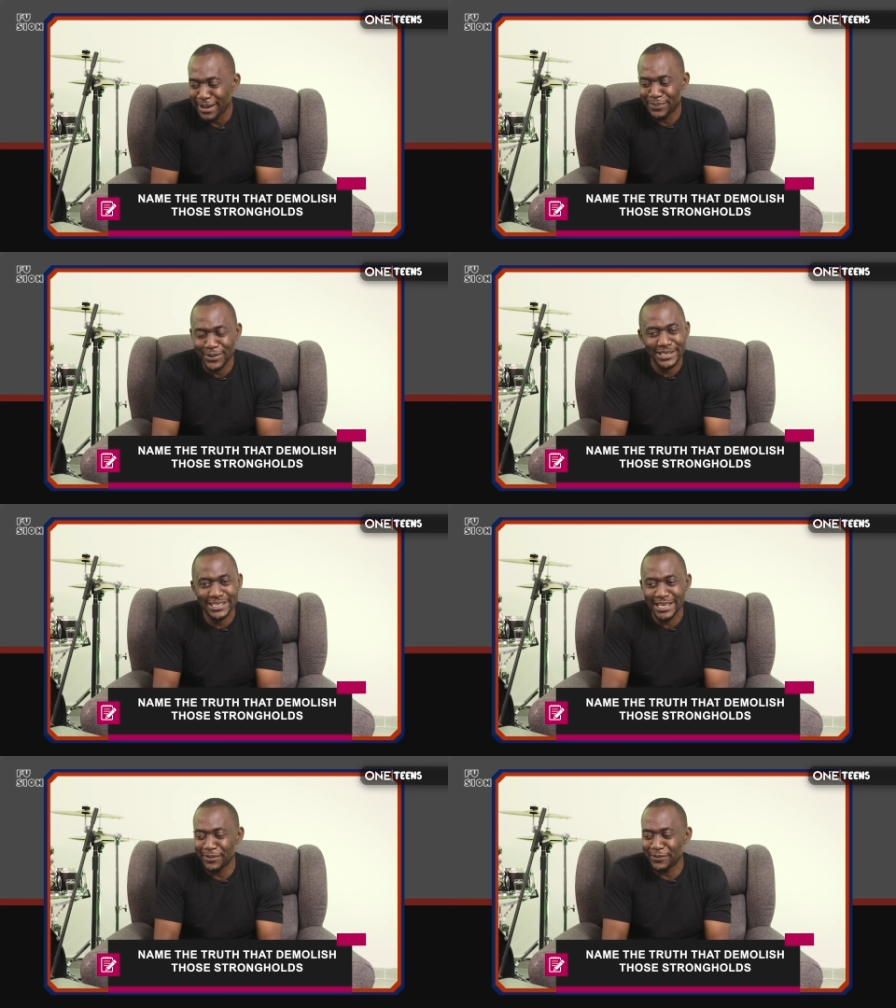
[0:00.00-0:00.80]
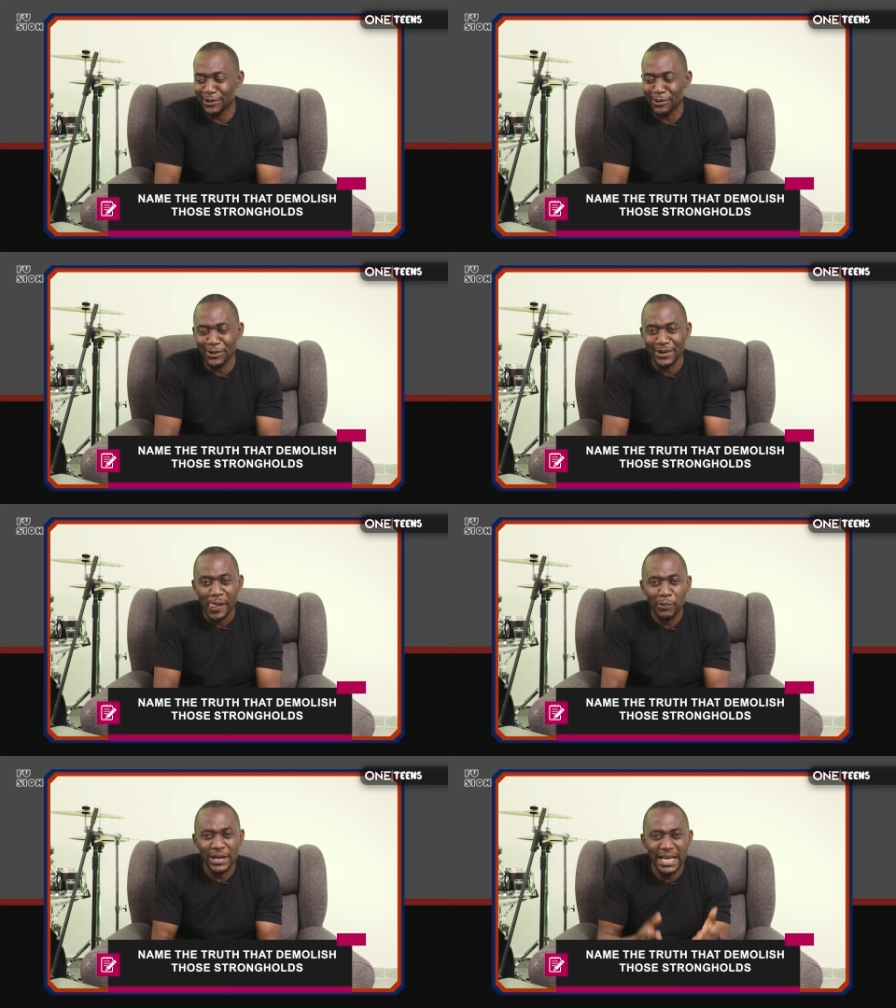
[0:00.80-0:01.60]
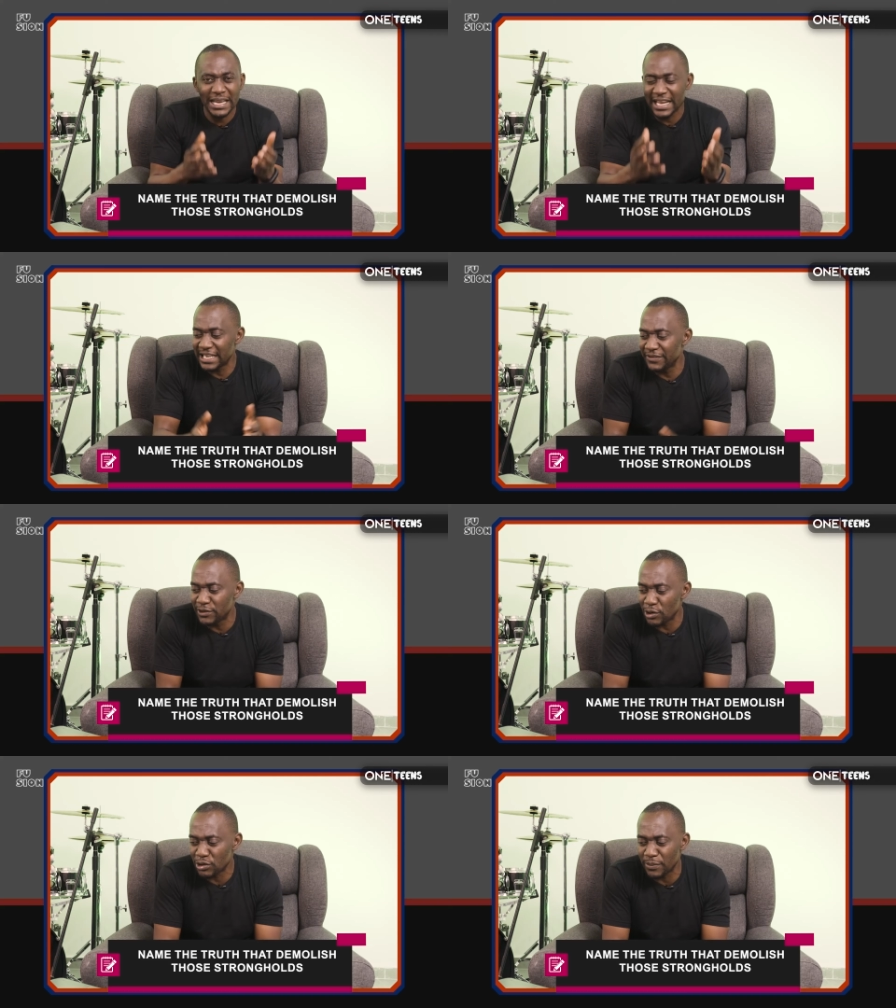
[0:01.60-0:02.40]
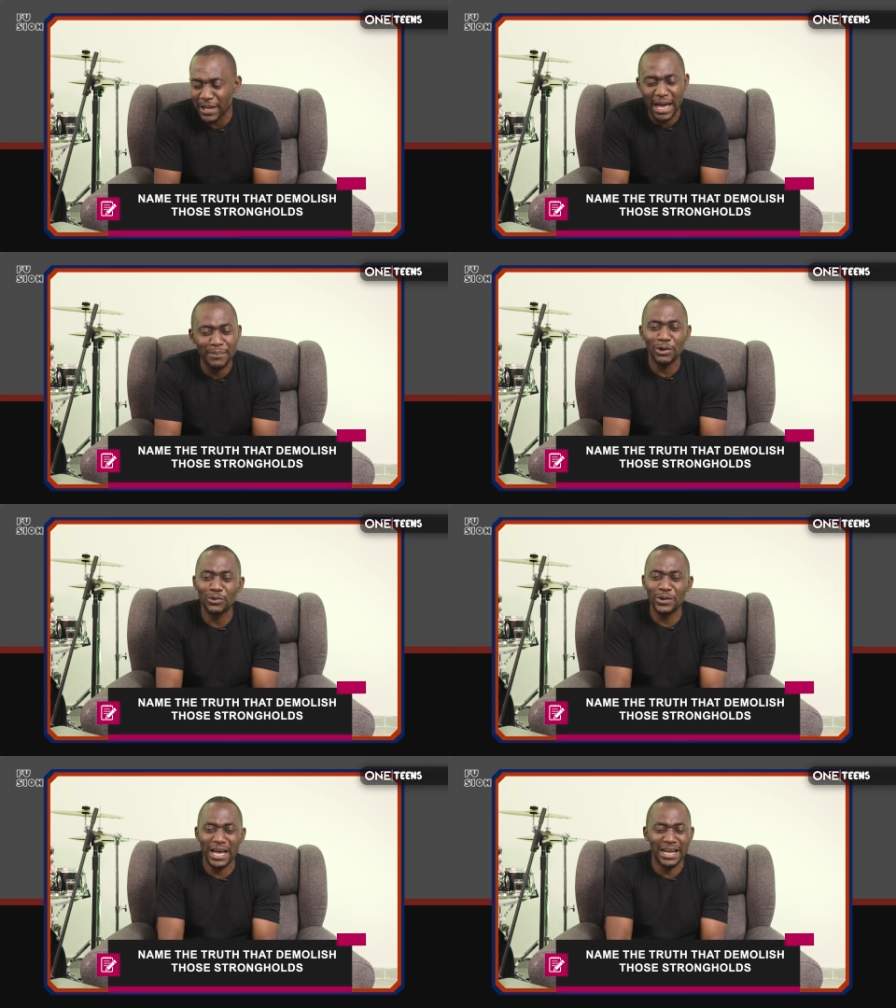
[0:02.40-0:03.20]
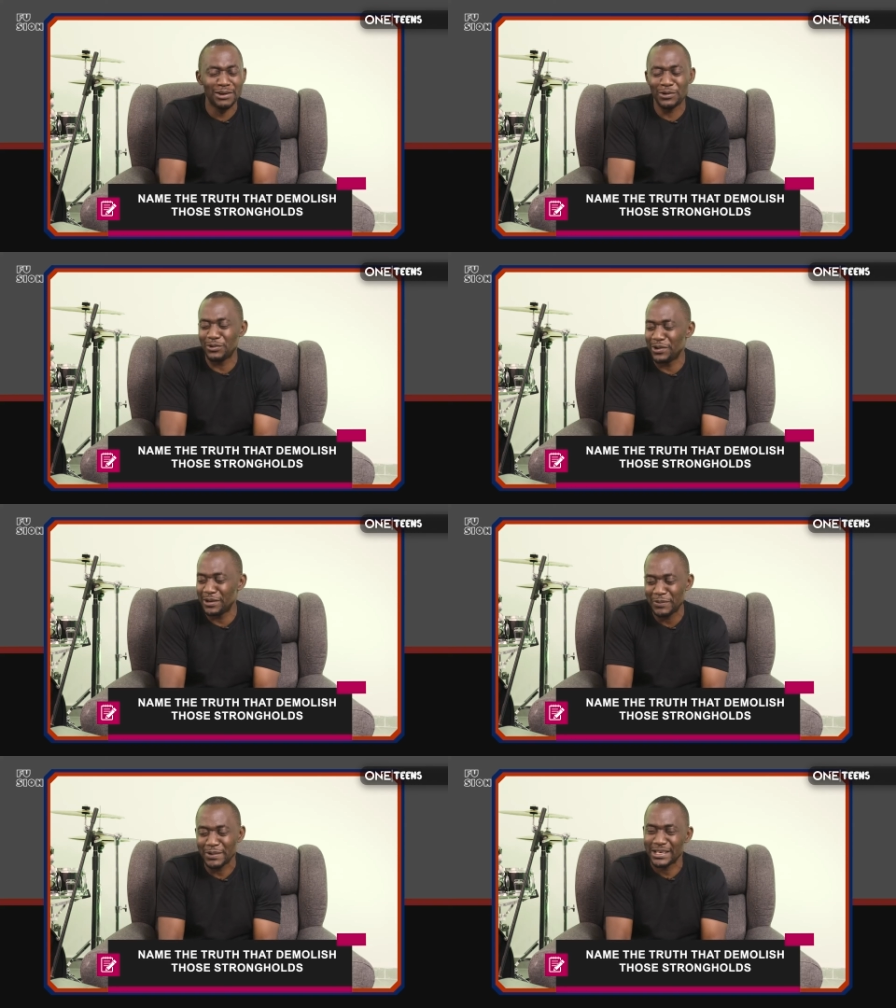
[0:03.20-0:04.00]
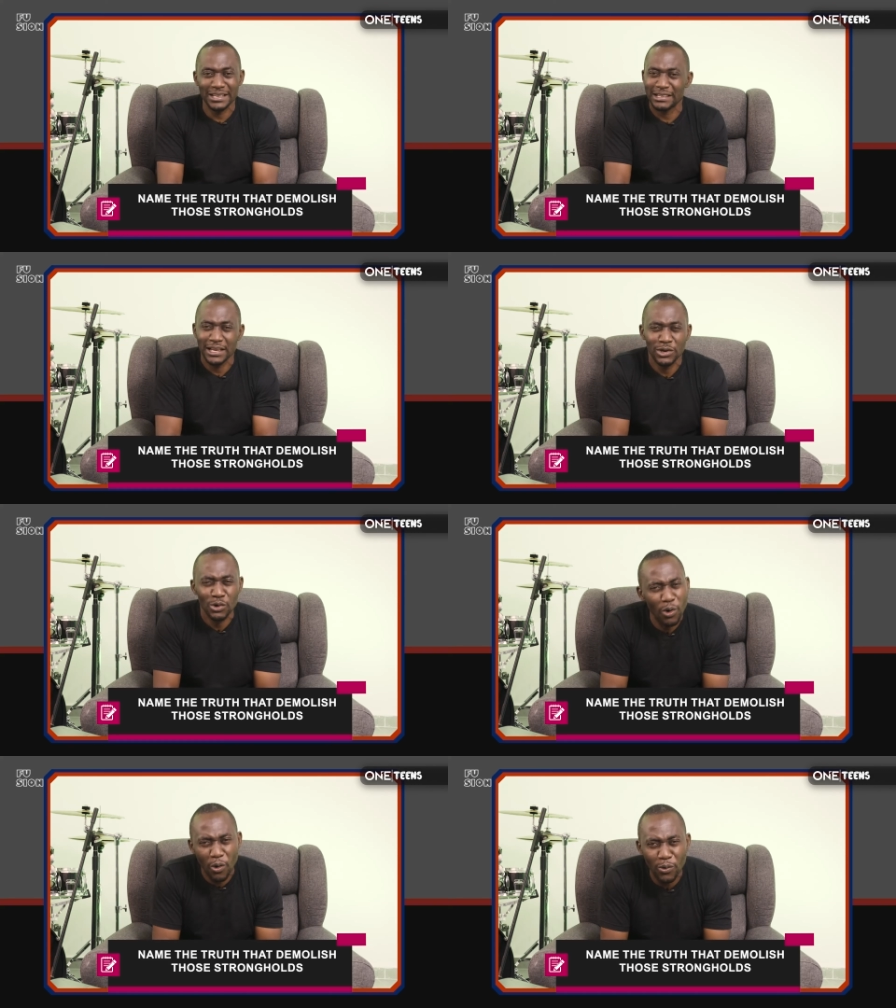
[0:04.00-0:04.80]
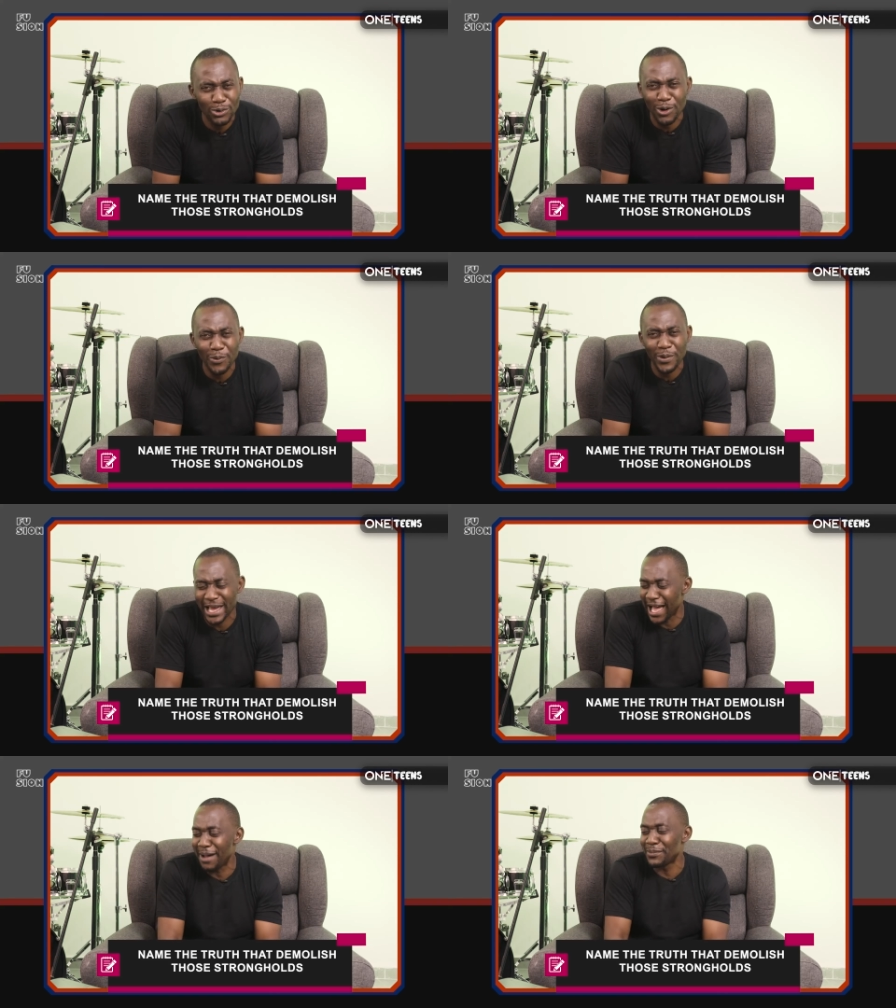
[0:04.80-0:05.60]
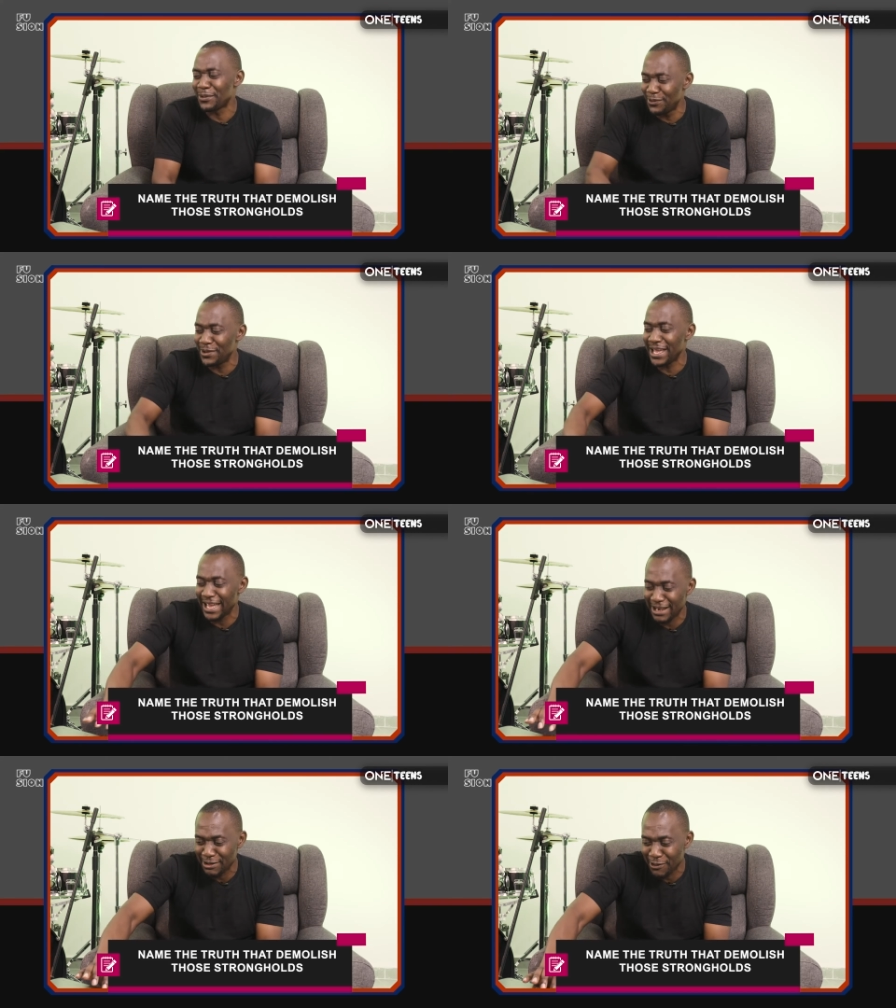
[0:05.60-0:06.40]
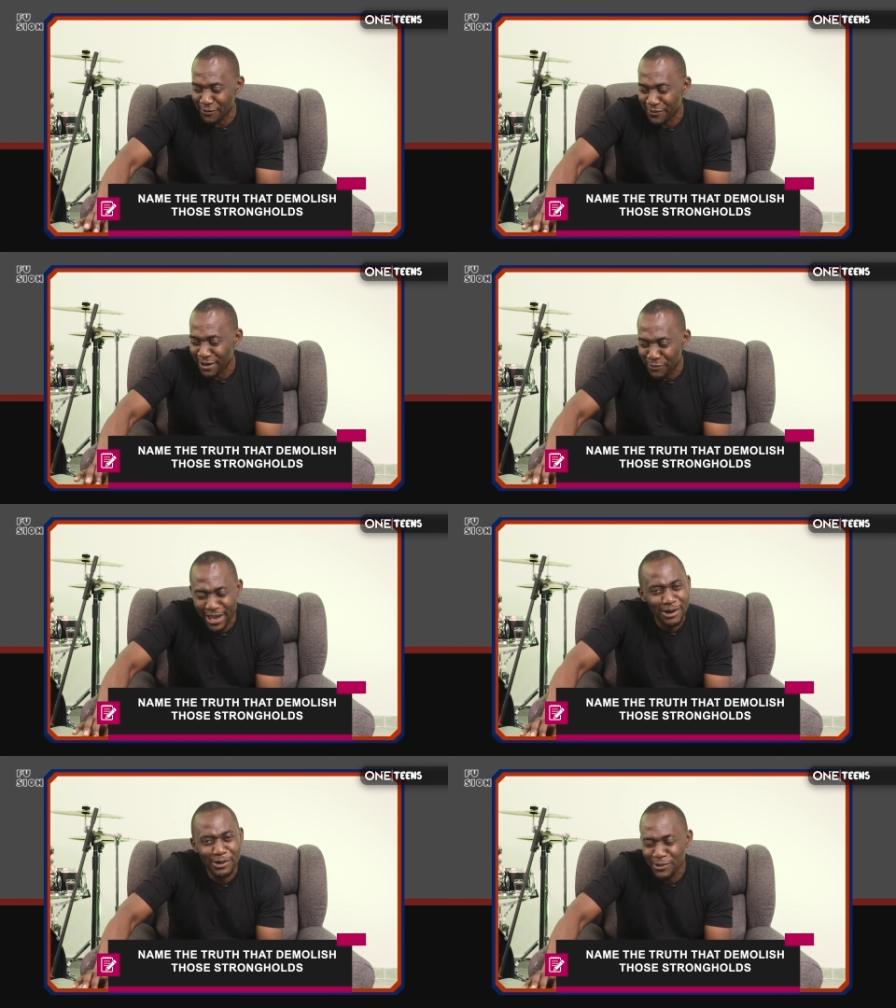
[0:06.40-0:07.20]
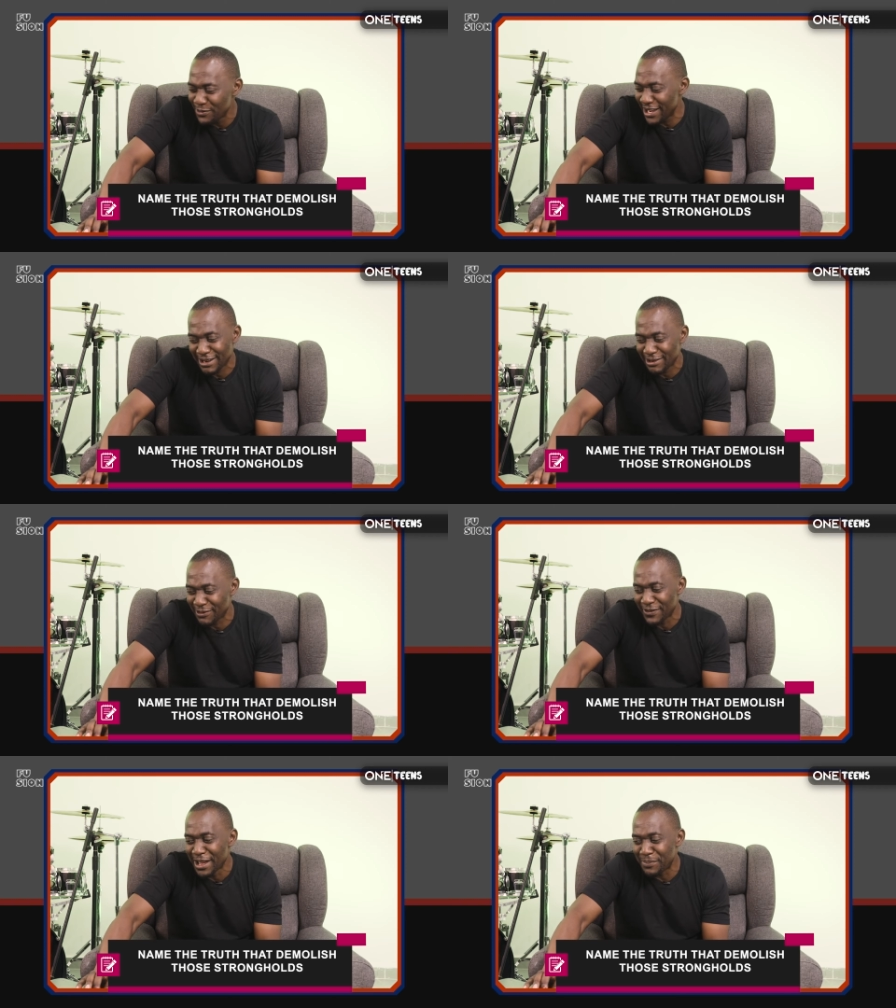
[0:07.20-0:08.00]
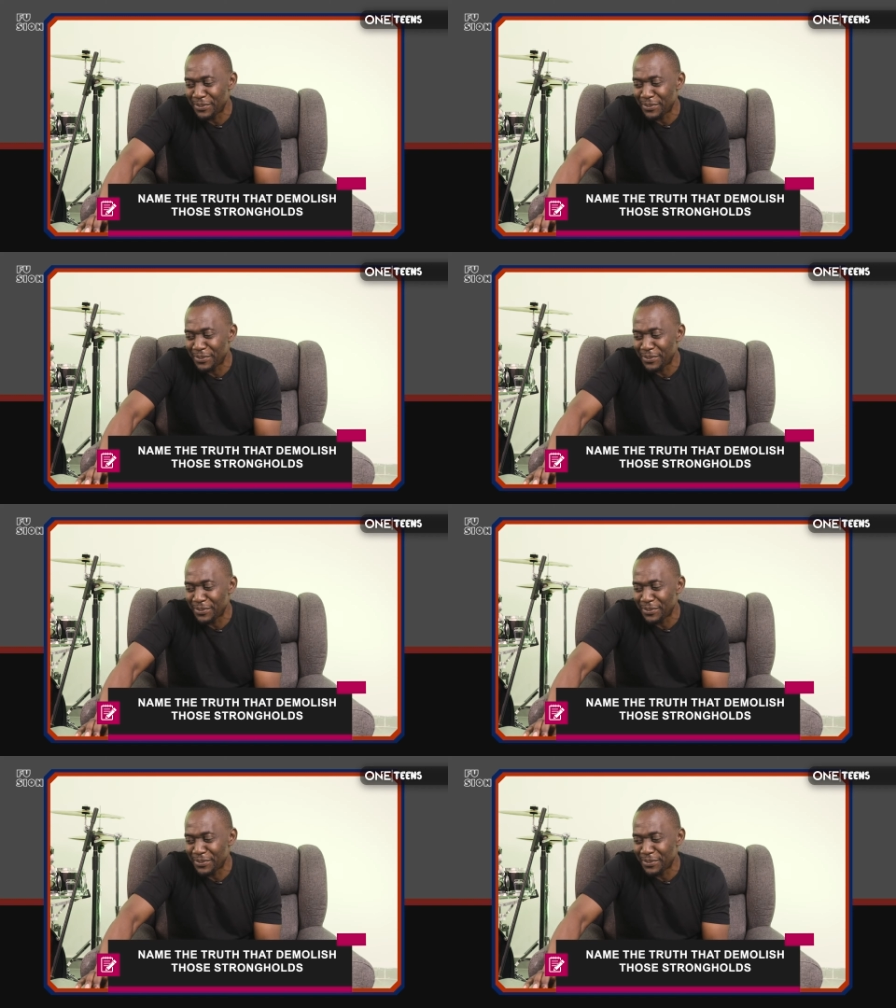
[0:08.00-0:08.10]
Praise the name of the Lord. When that negative thought comes, ah, I'm not good, I cannot do it. Say, No, no way, I'm good enough. We are good enough.